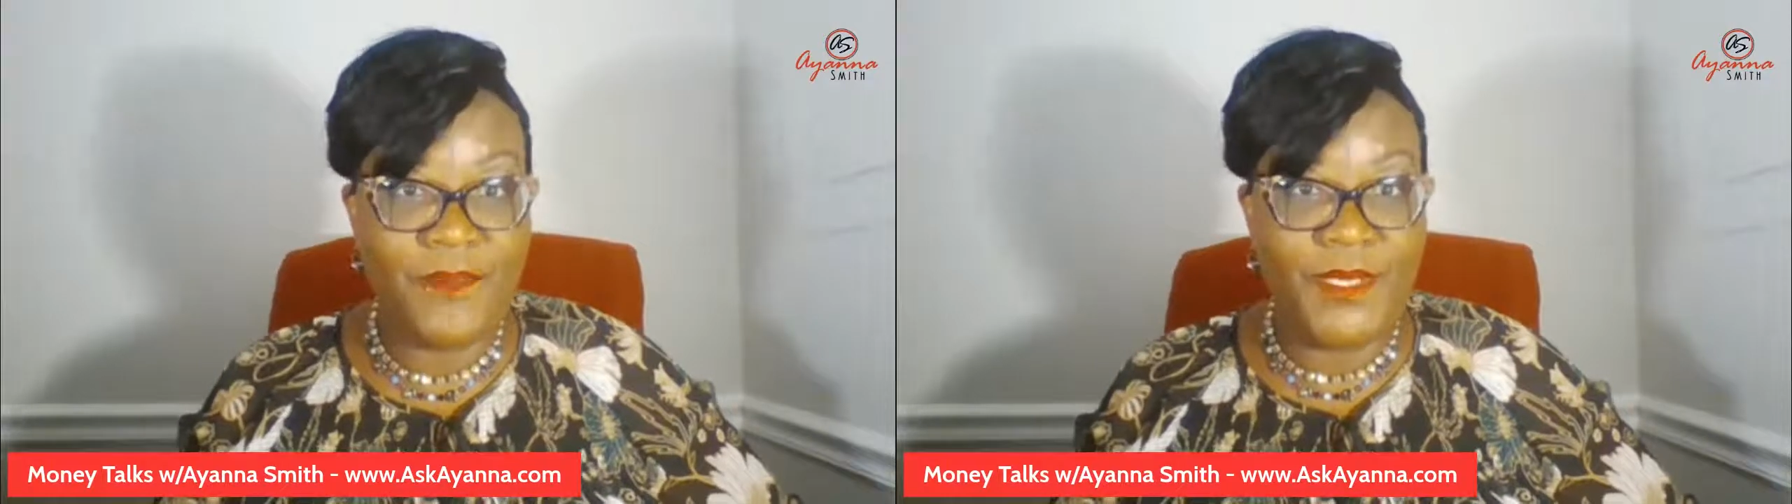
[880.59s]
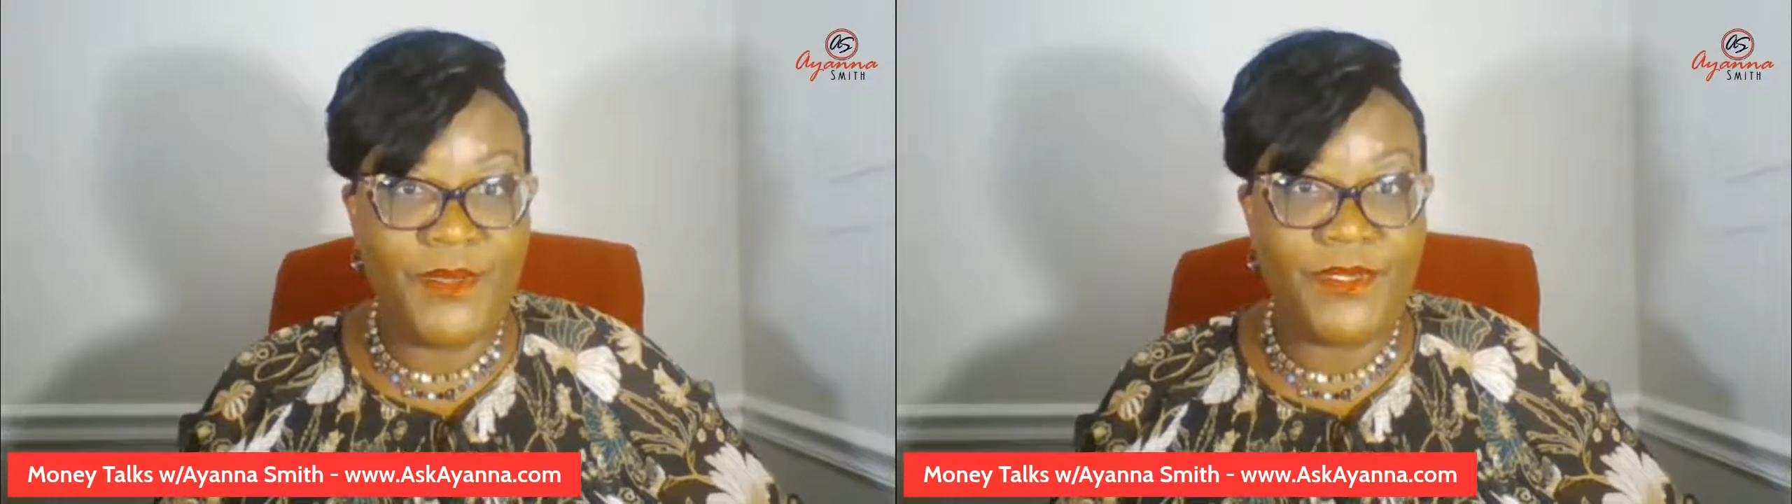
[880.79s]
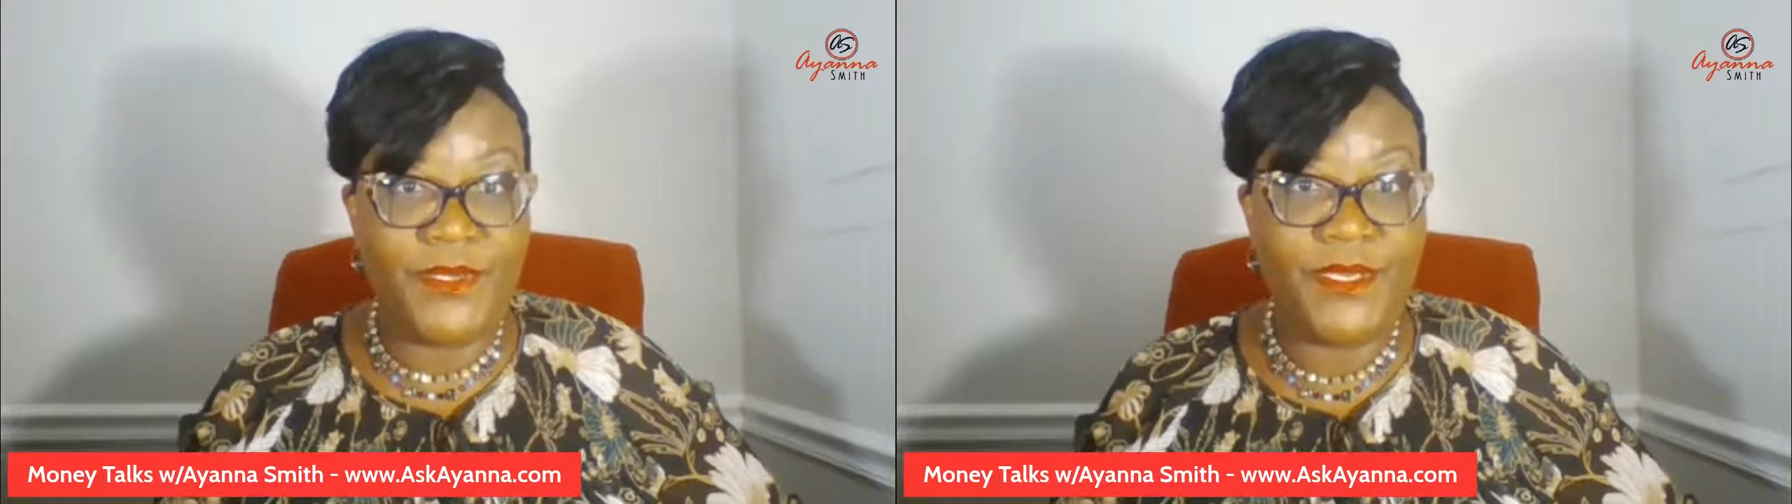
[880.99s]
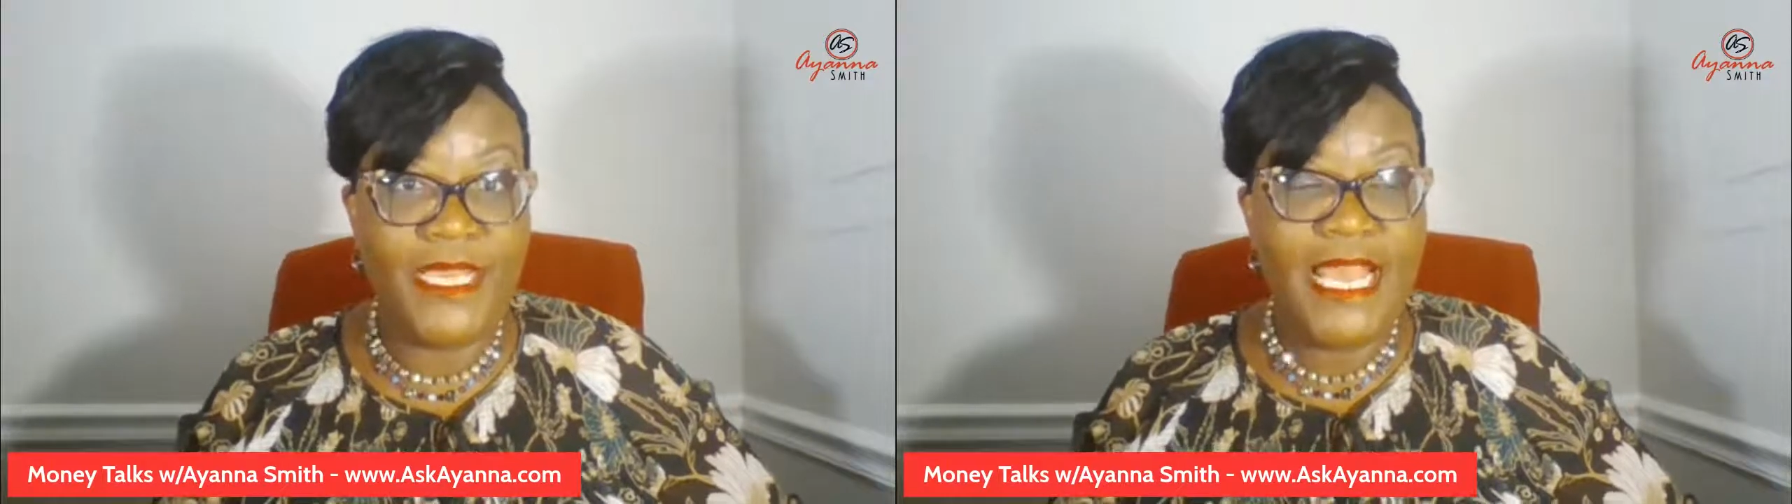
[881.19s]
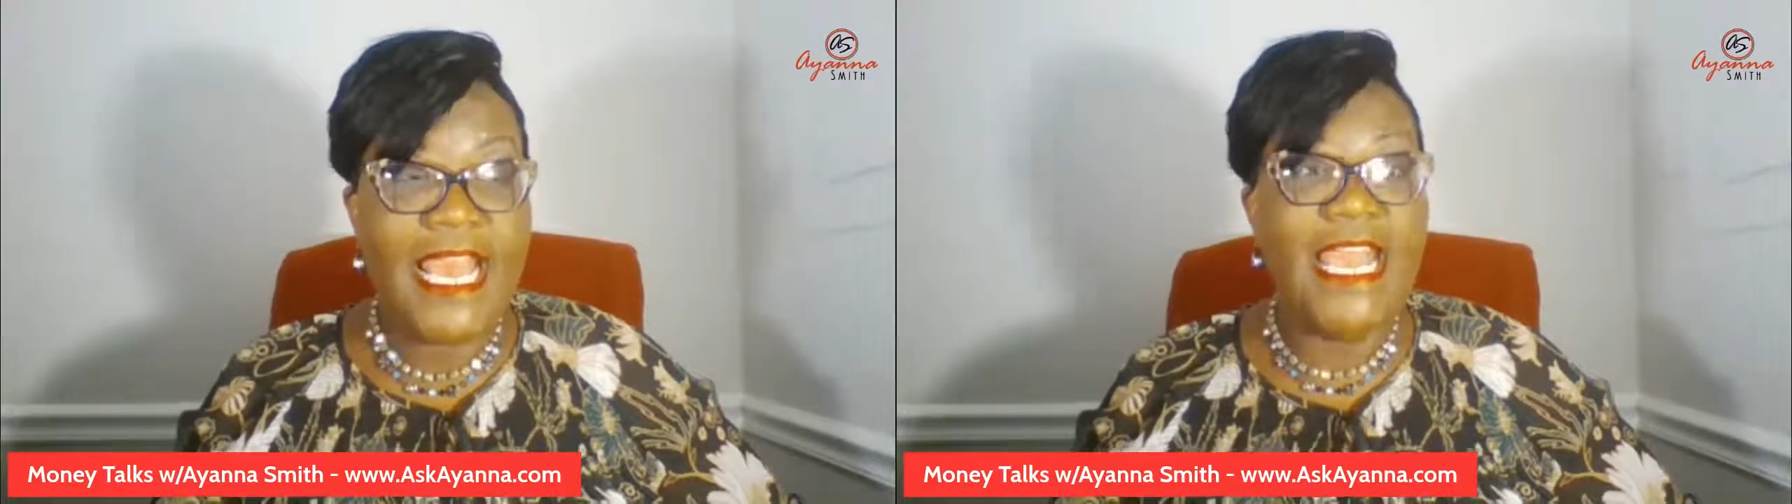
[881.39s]
builder.
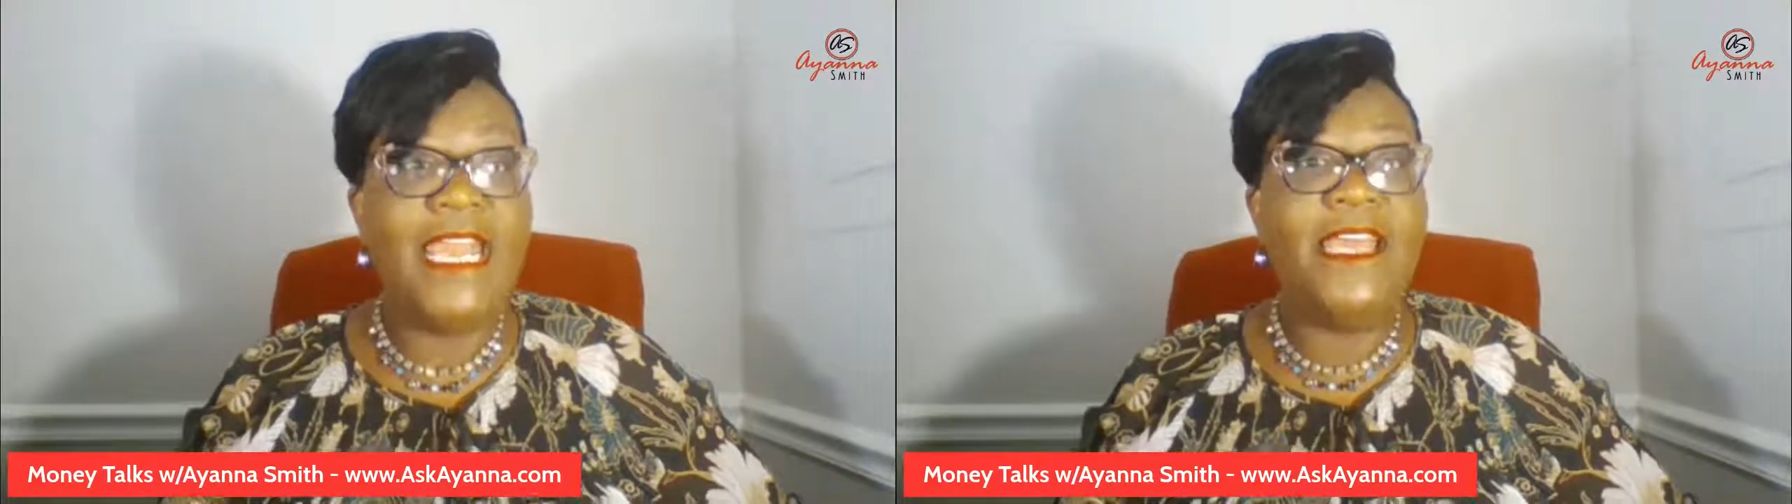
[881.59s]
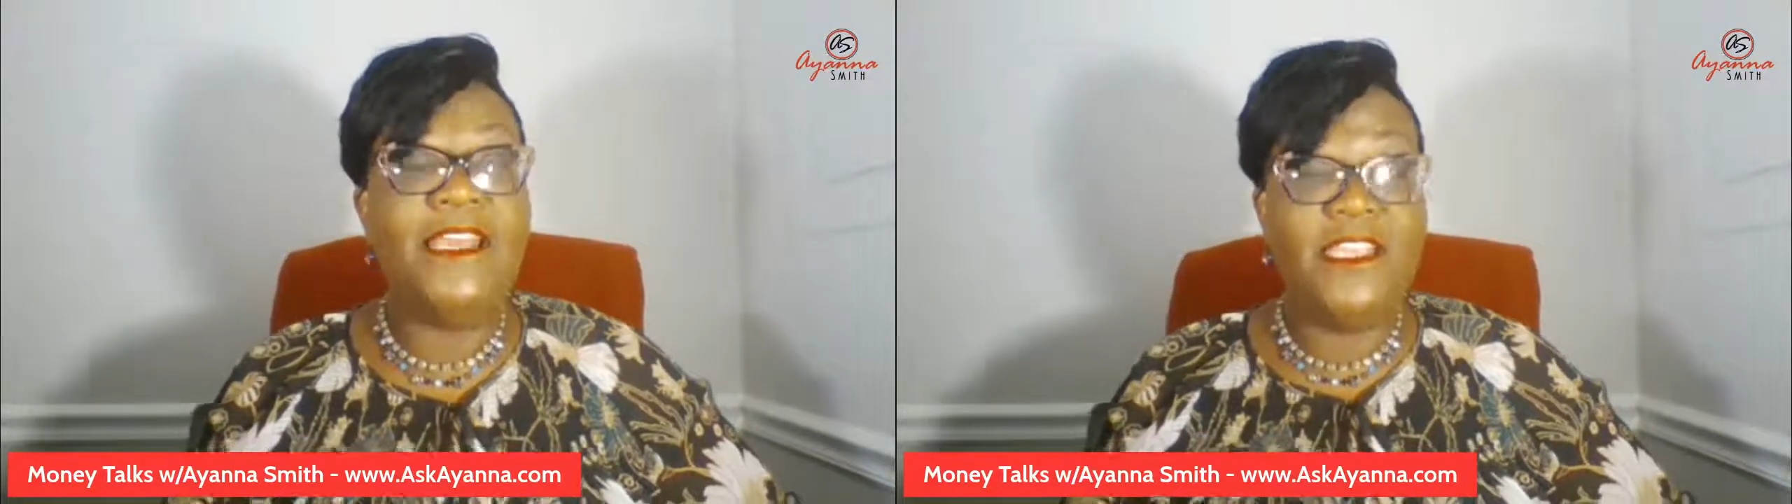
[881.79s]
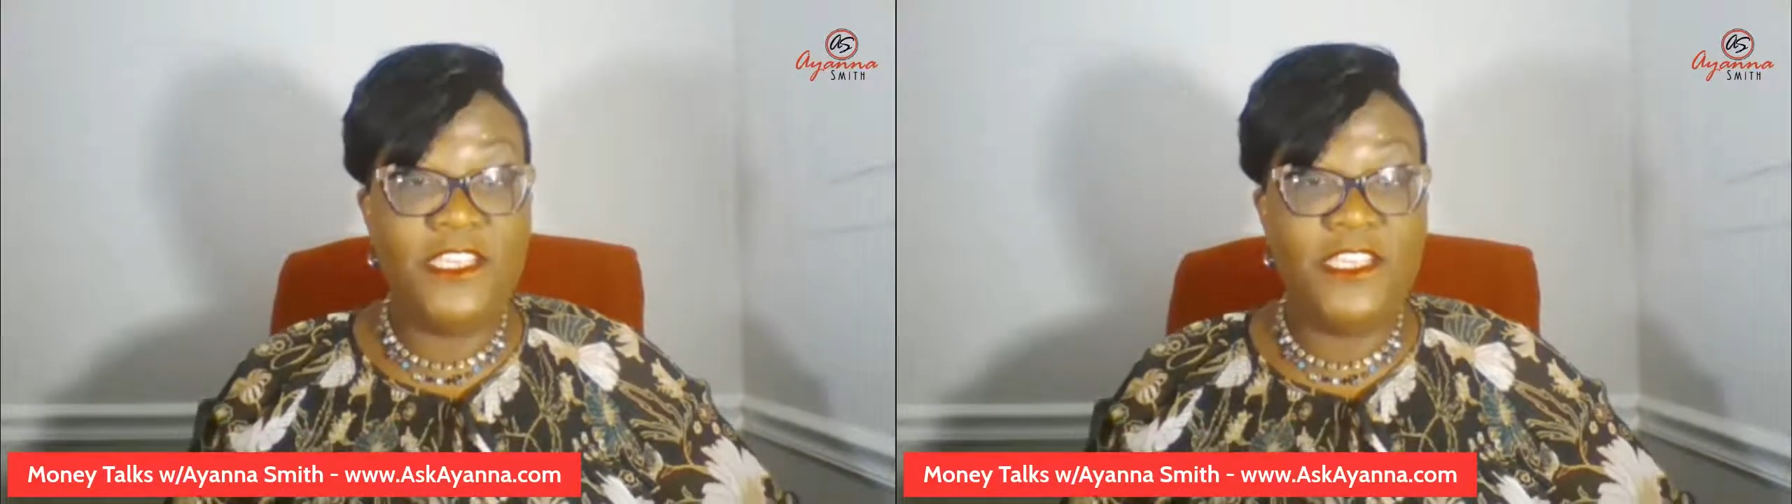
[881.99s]
And